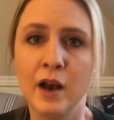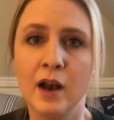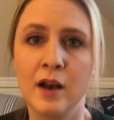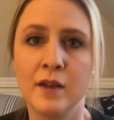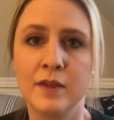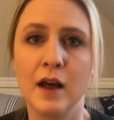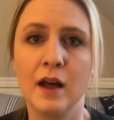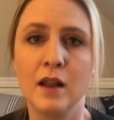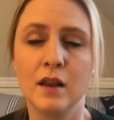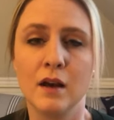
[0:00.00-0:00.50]

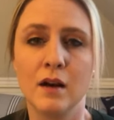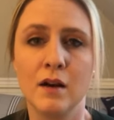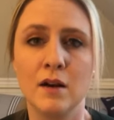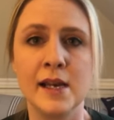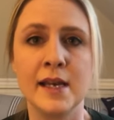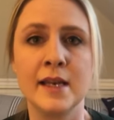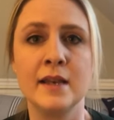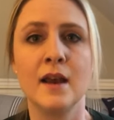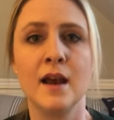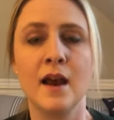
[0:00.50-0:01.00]
heard that
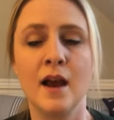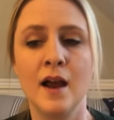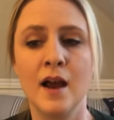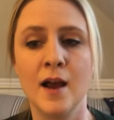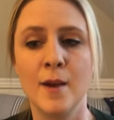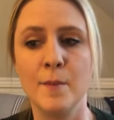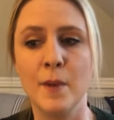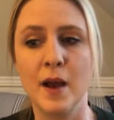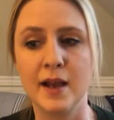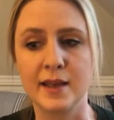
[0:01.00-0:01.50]
line
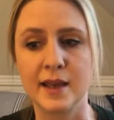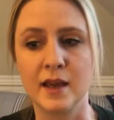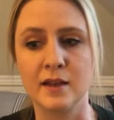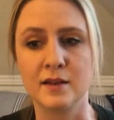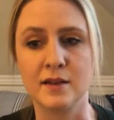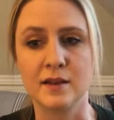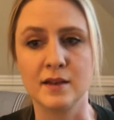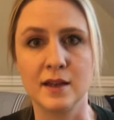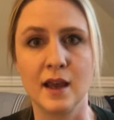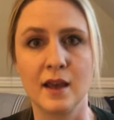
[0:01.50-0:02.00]
um, again
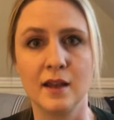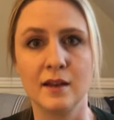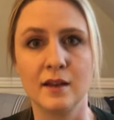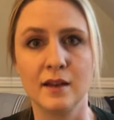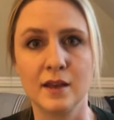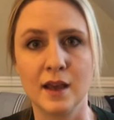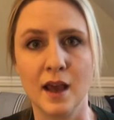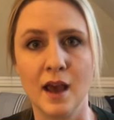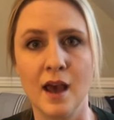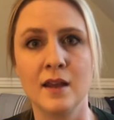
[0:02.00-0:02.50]
and again and
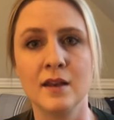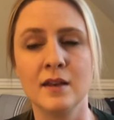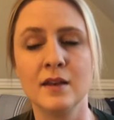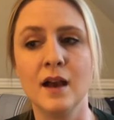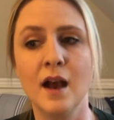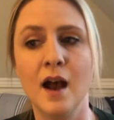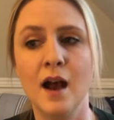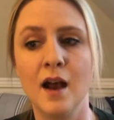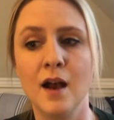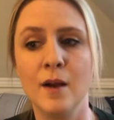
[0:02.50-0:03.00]
again.
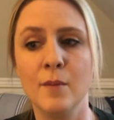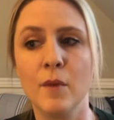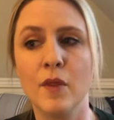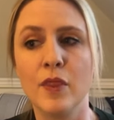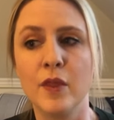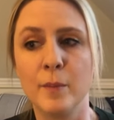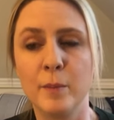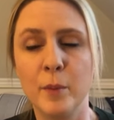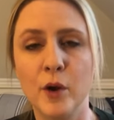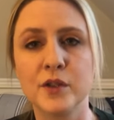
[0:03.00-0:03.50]
Um,
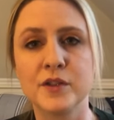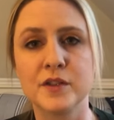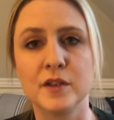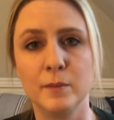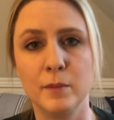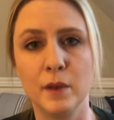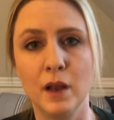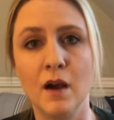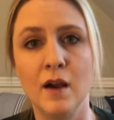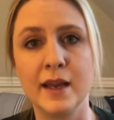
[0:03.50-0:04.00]
the
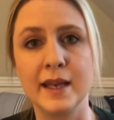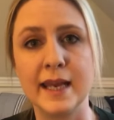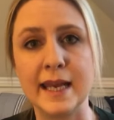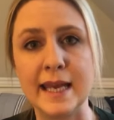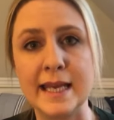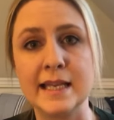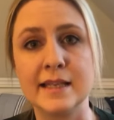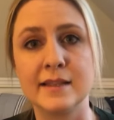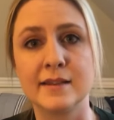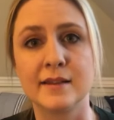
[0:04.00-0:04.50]
bottom line
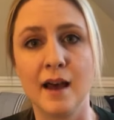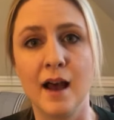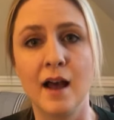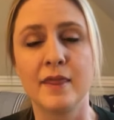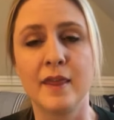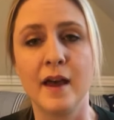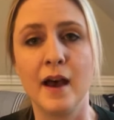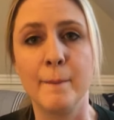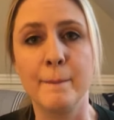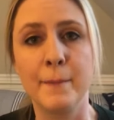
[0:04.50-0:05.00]
is that
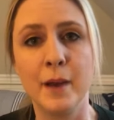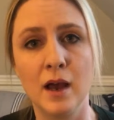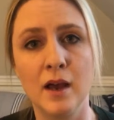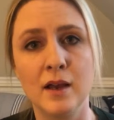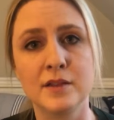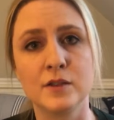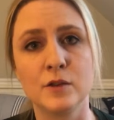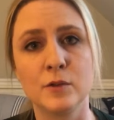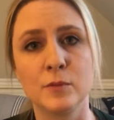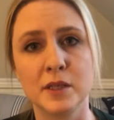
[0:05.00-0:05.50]
that
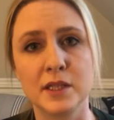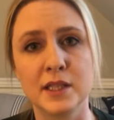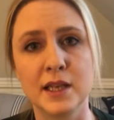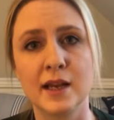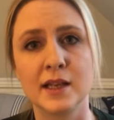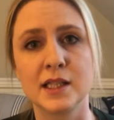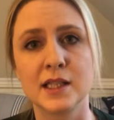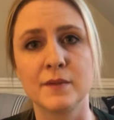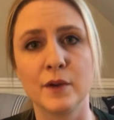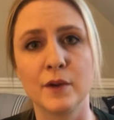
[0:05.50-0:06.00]
personal
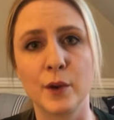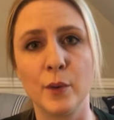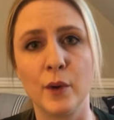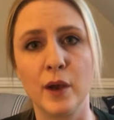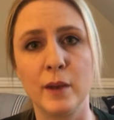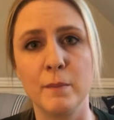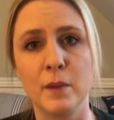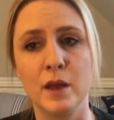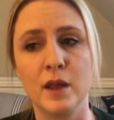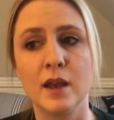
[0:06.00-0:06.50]
protective
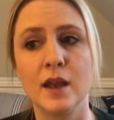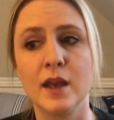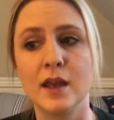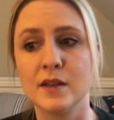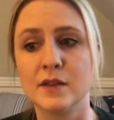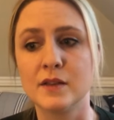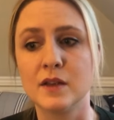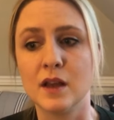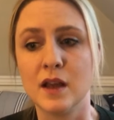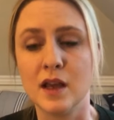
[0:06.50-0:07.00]
equipment
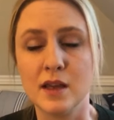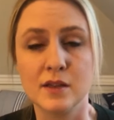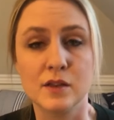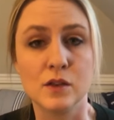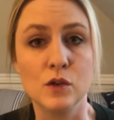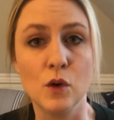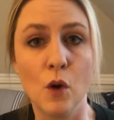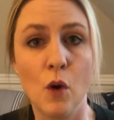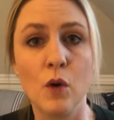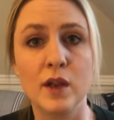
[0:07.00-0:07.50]
is is
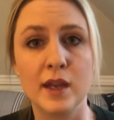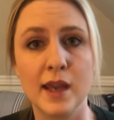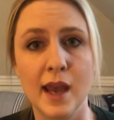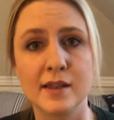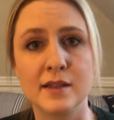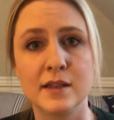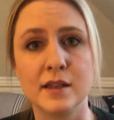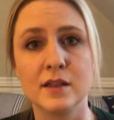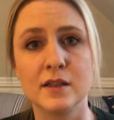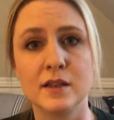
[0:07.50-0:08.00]
not
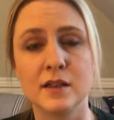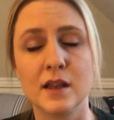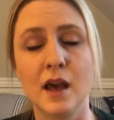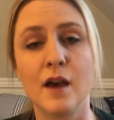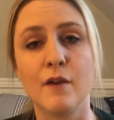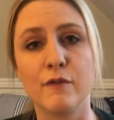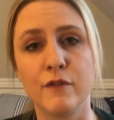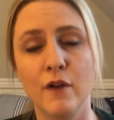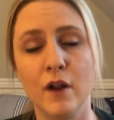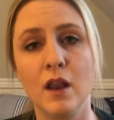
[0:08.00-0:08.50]
getting to
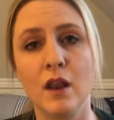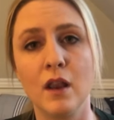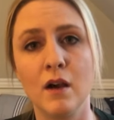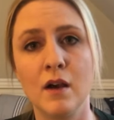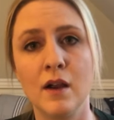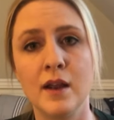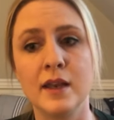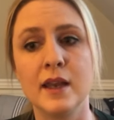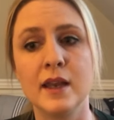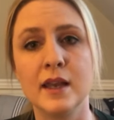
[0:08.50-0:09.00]
that front
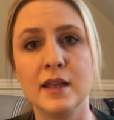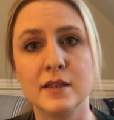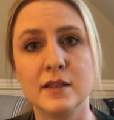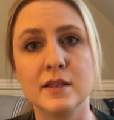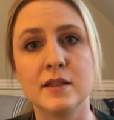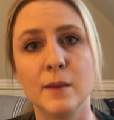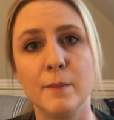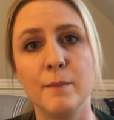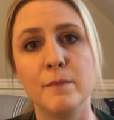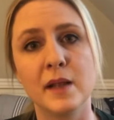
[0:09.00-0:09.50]
line in
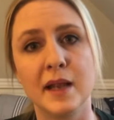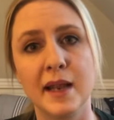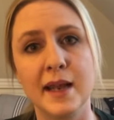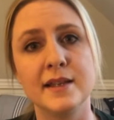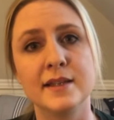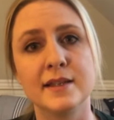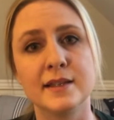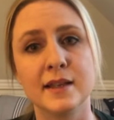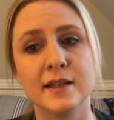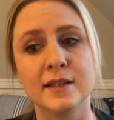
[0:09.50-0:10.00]
some
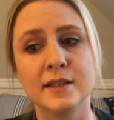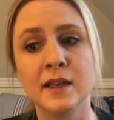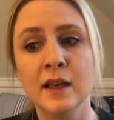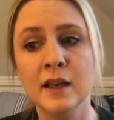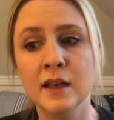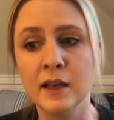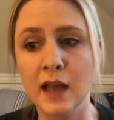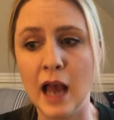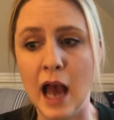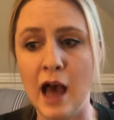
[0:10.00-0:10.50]
places,
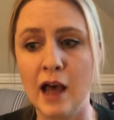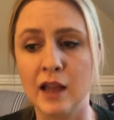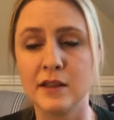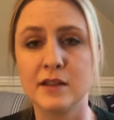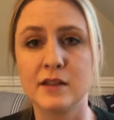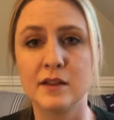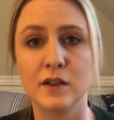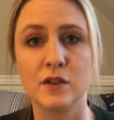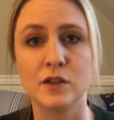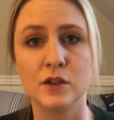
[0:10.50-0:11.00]
and
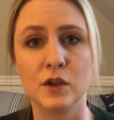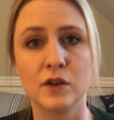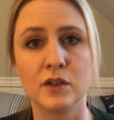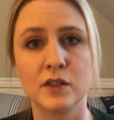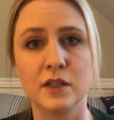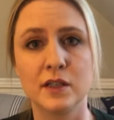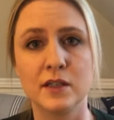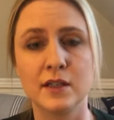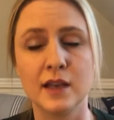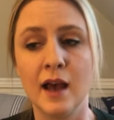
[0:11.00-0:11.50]
that
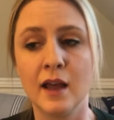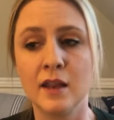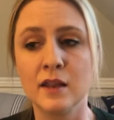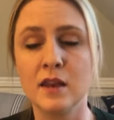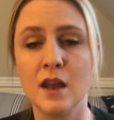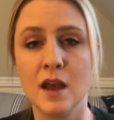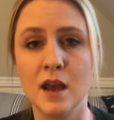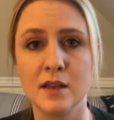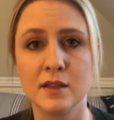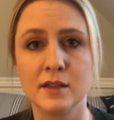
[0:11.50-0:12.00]
doctors and
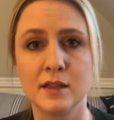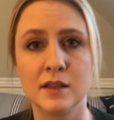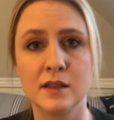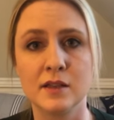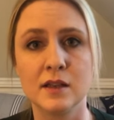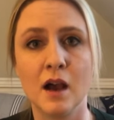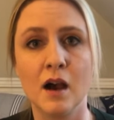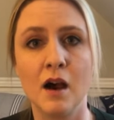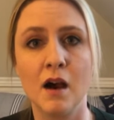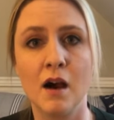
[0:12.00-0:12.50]

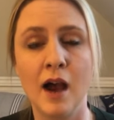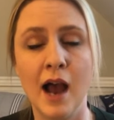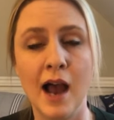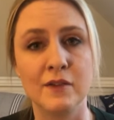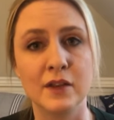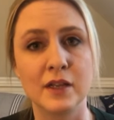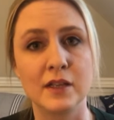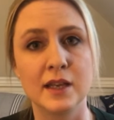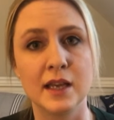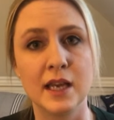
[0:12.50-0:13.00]
nurses are
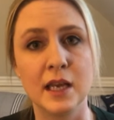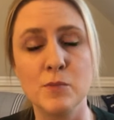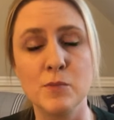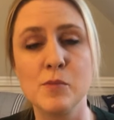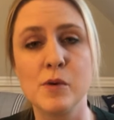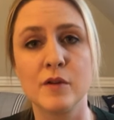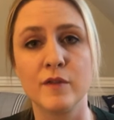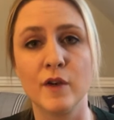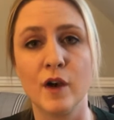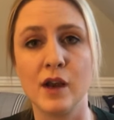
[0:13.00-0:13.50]
having to
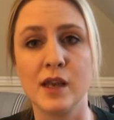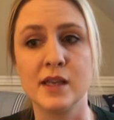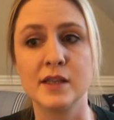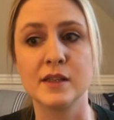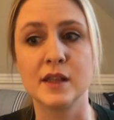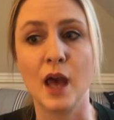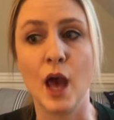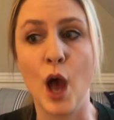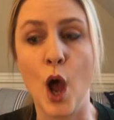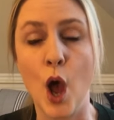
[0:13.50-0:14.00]
improvise
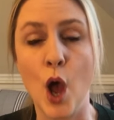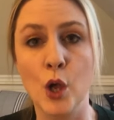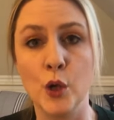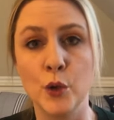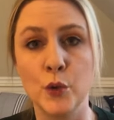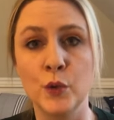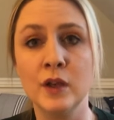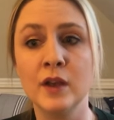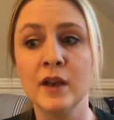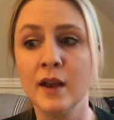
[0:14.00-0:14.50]
their
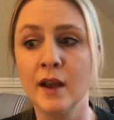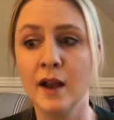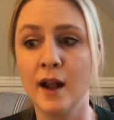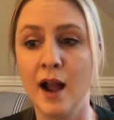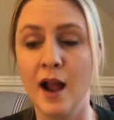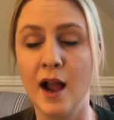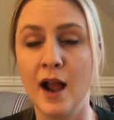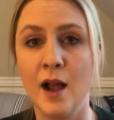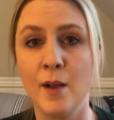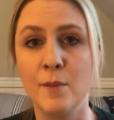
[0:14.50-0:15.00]
own
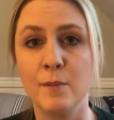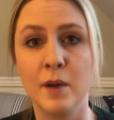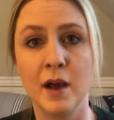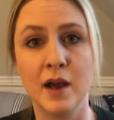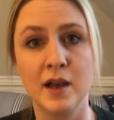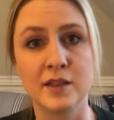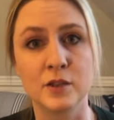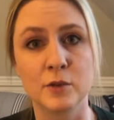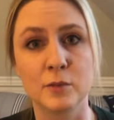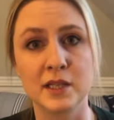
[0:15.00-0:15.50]
um,
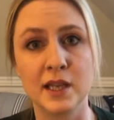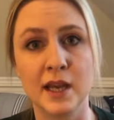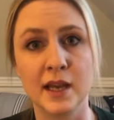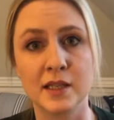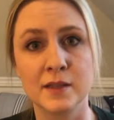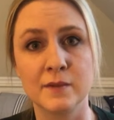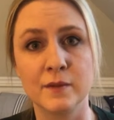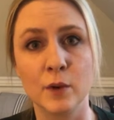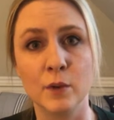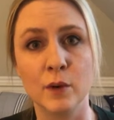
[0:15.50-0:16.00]
personal
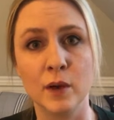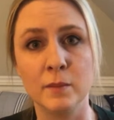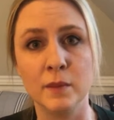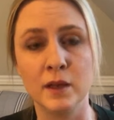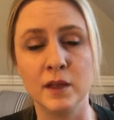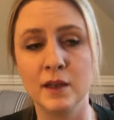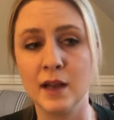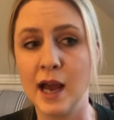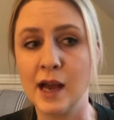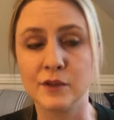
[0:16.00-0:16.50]
protective
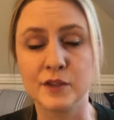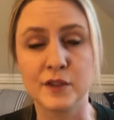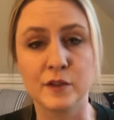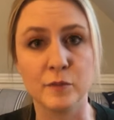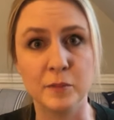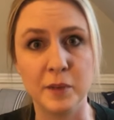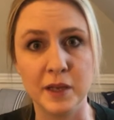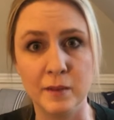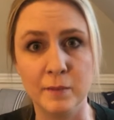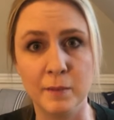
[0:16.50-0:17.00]
equipment out
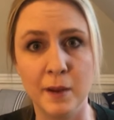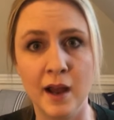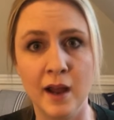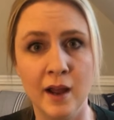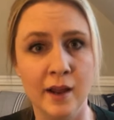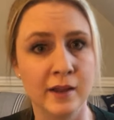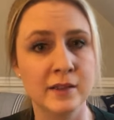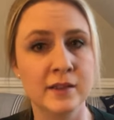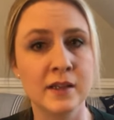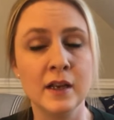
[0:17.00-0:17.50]
of bin
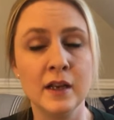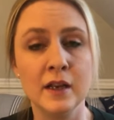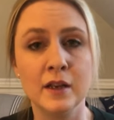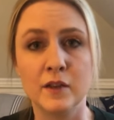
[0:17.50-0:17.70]
bags.